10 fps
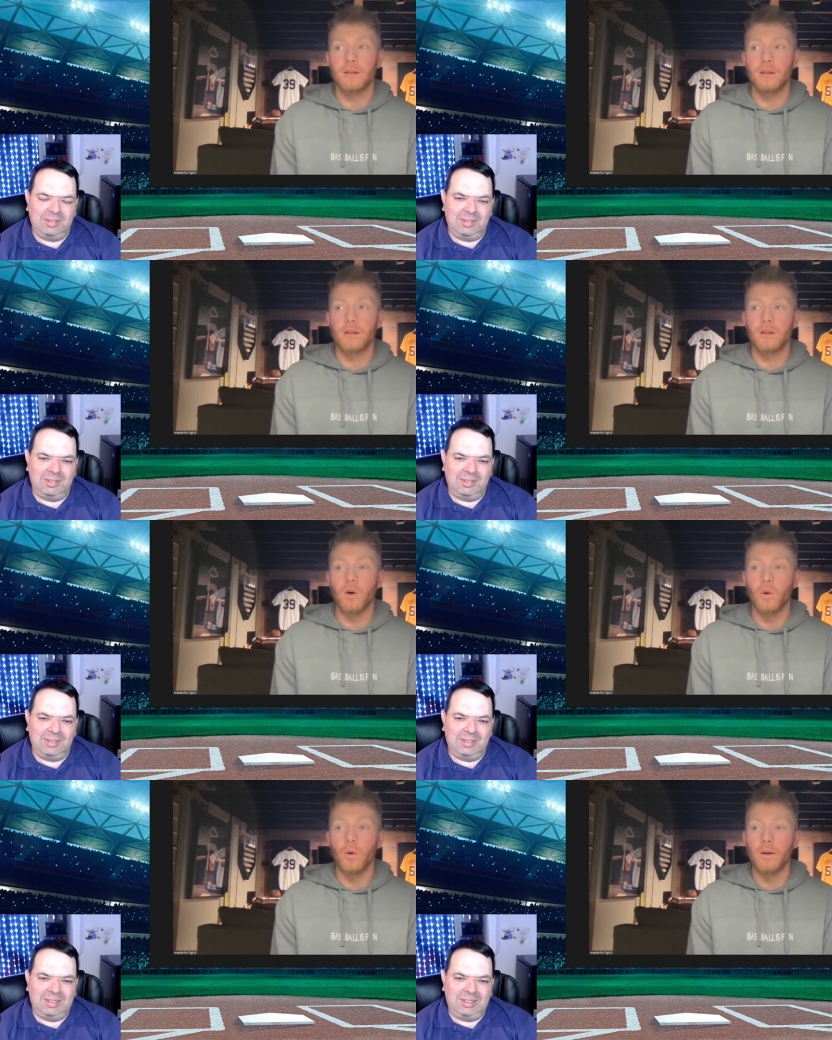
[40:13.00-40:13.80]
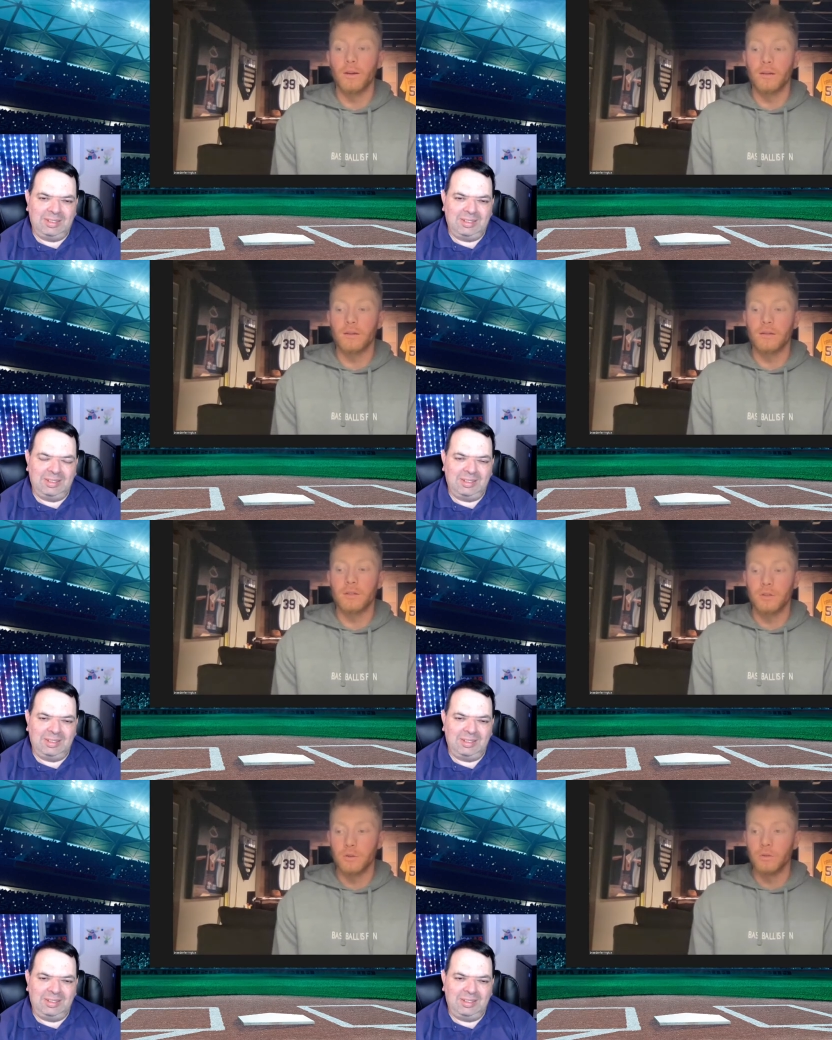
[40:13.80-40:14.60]
Speaker 1: going
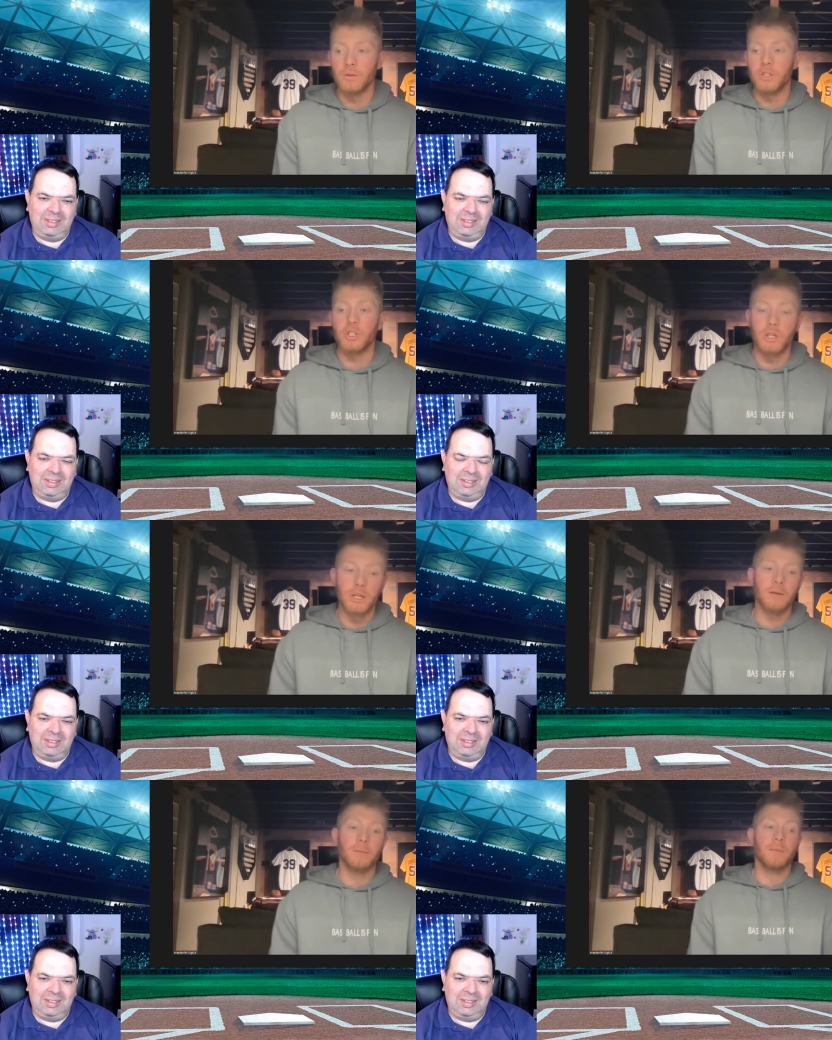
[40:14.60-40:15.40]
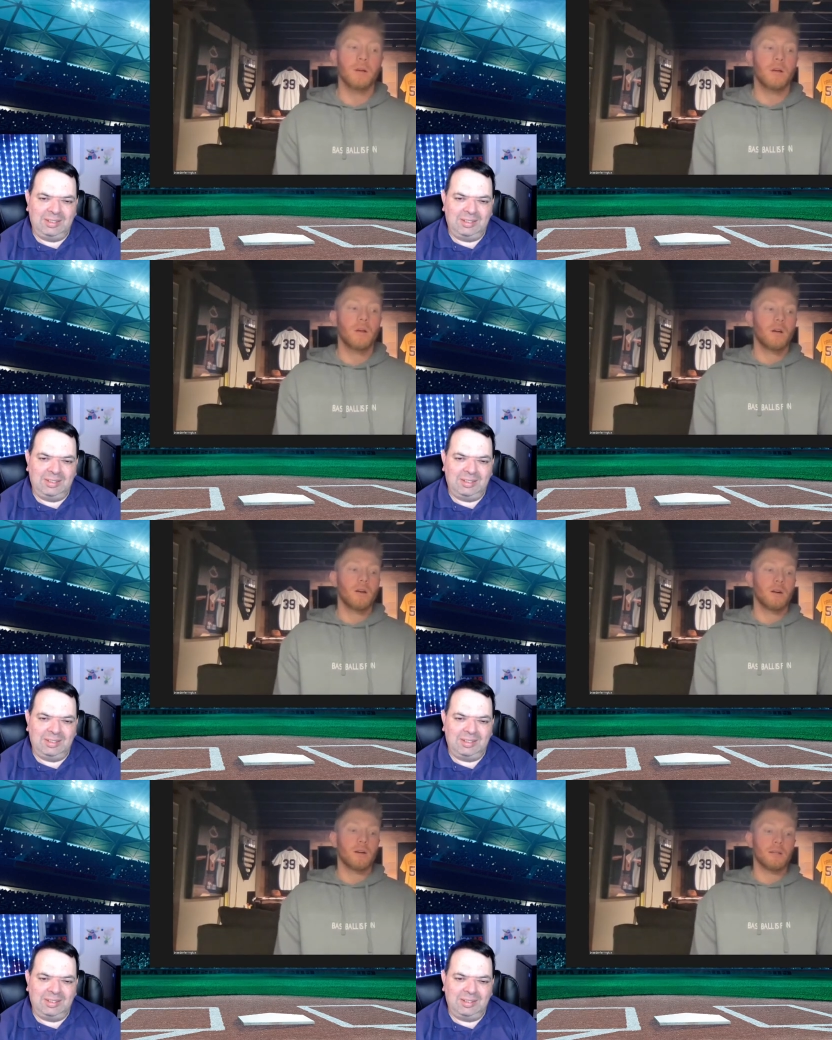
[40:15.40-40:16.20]
to the gym.
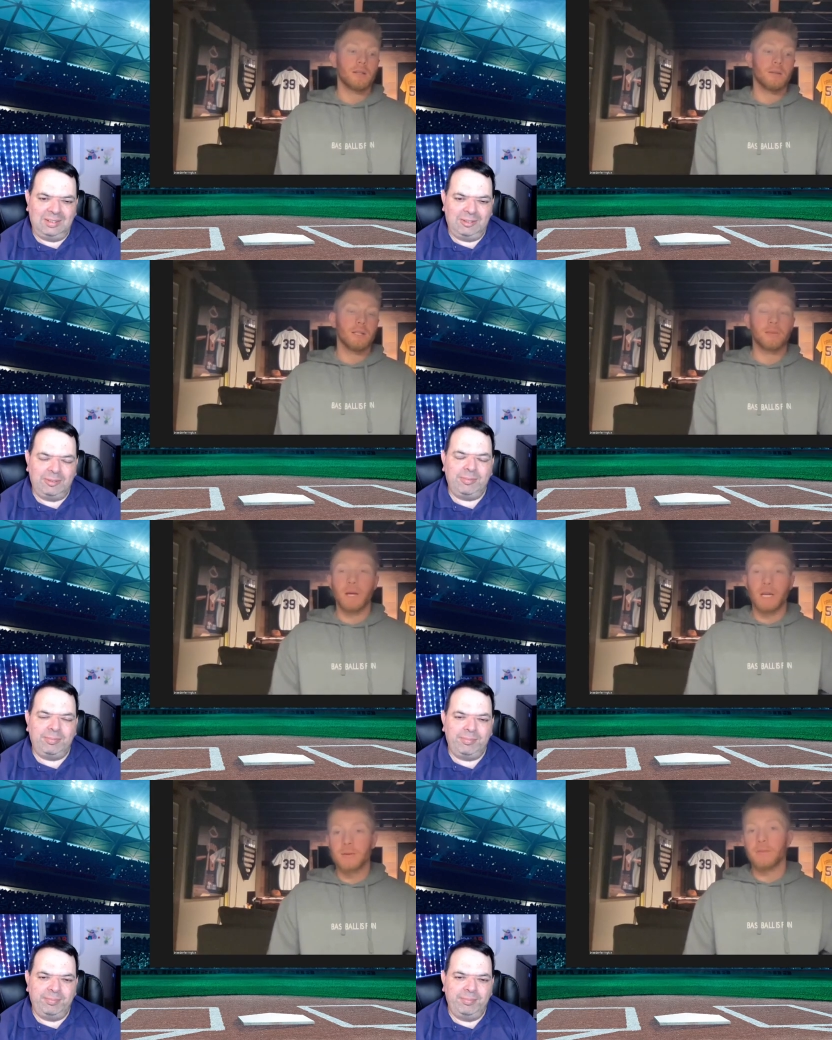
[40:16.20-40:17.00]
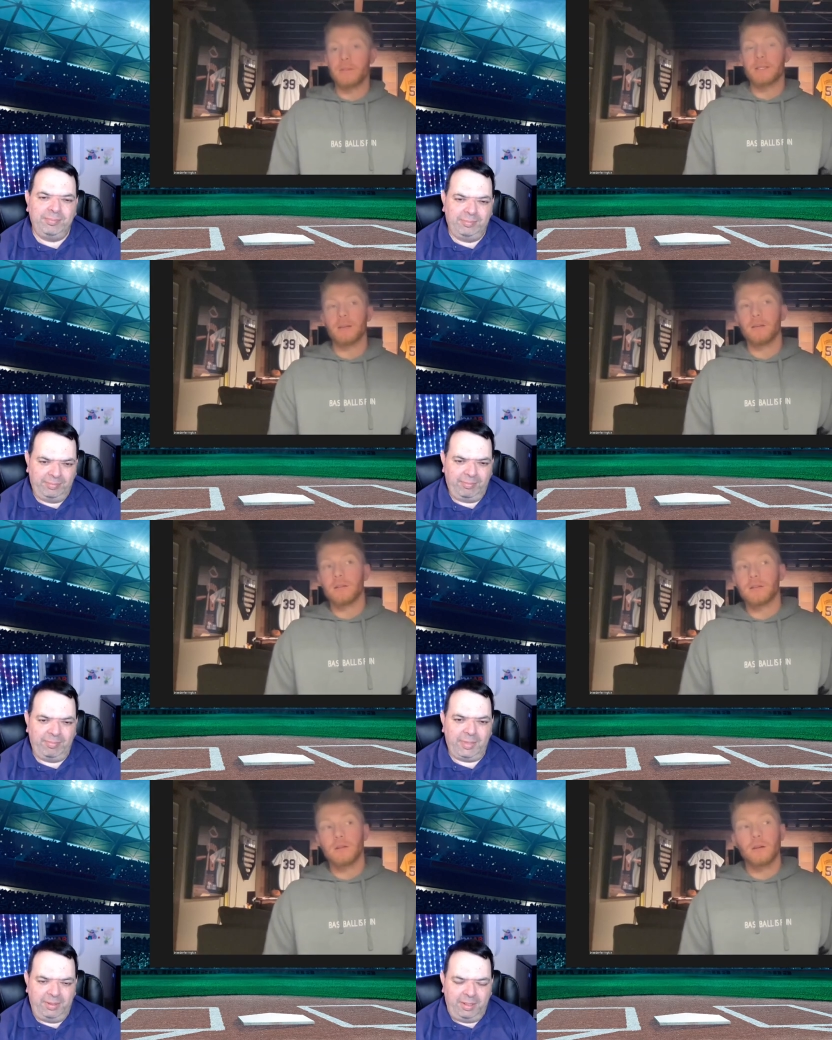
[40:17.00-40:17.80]
It's a baseball facility,
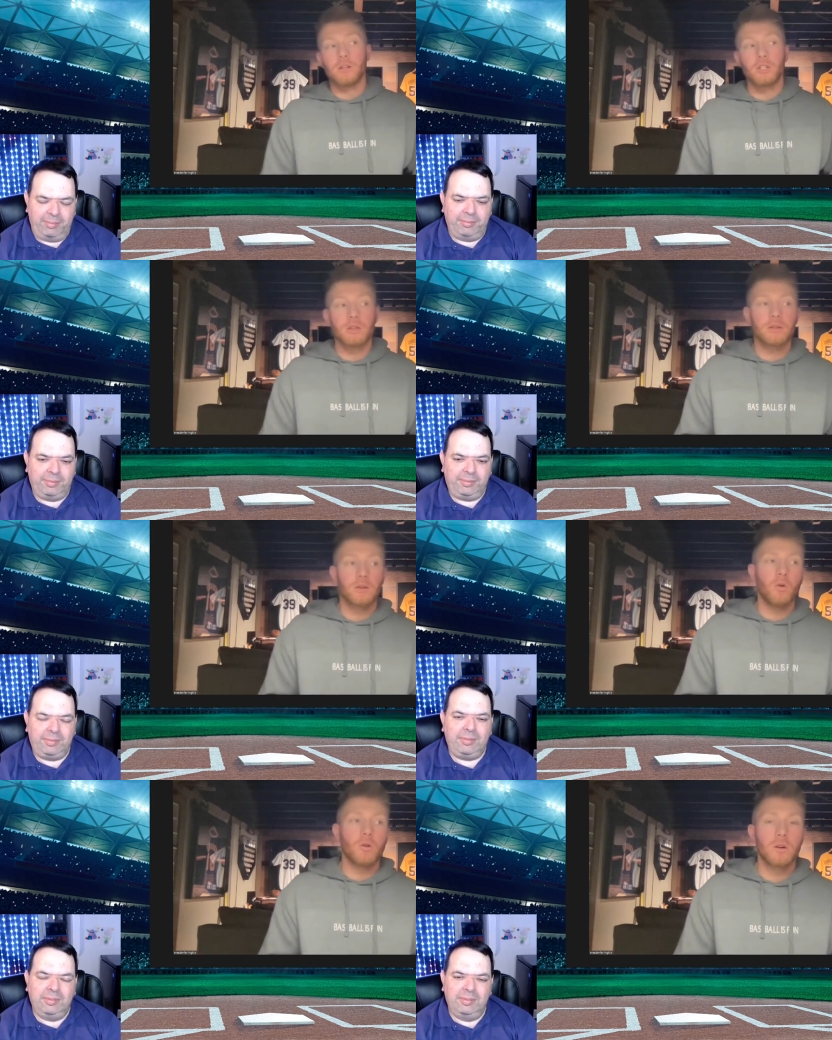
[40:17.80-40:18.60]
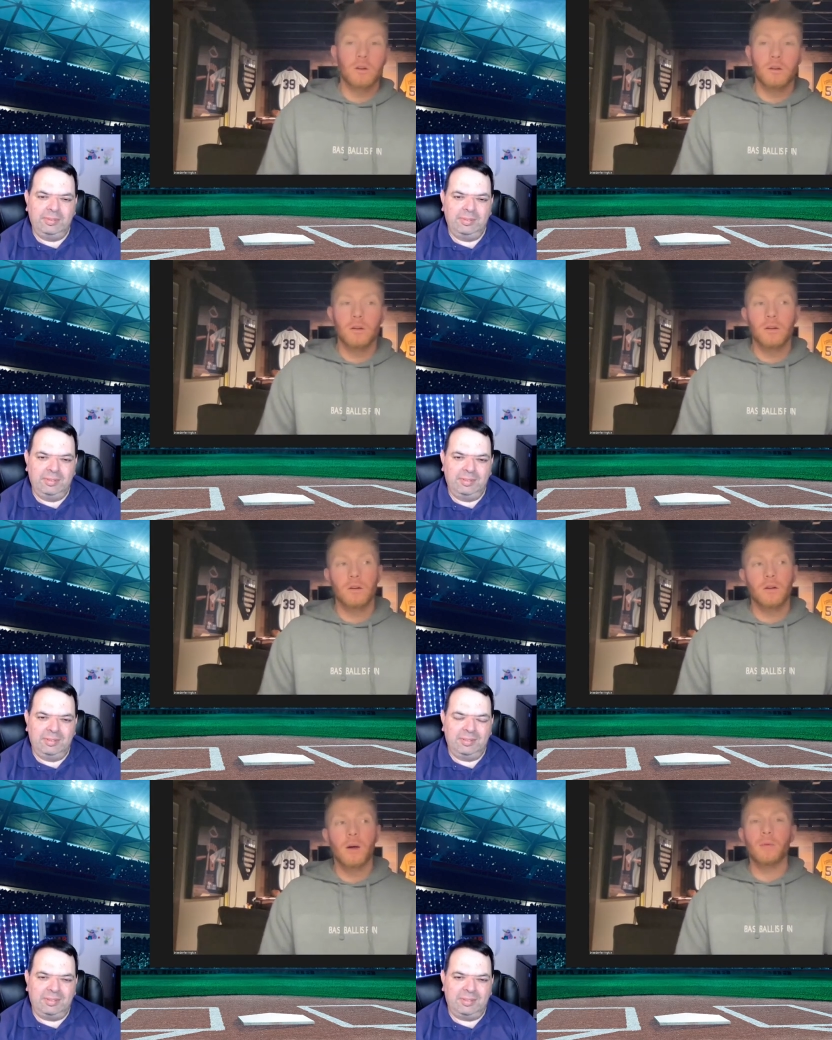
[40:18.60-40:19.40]
so it's just the whole
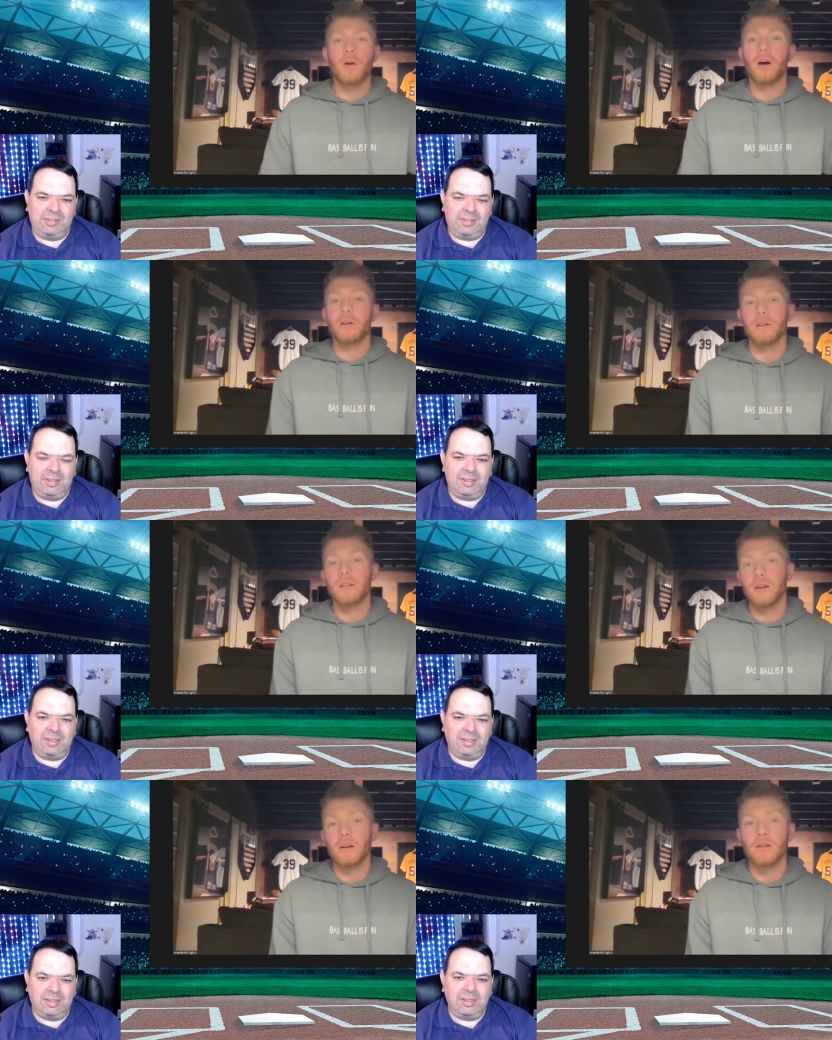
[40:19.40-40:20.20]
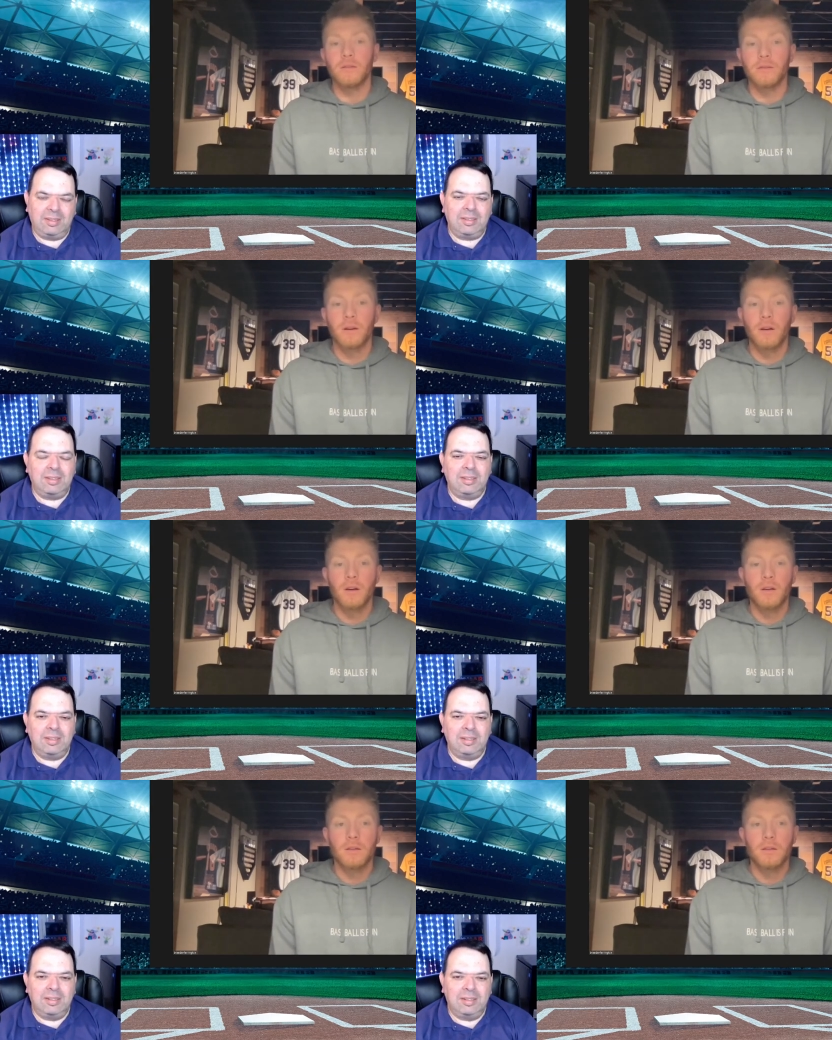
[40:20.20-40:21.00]
camaraderie of the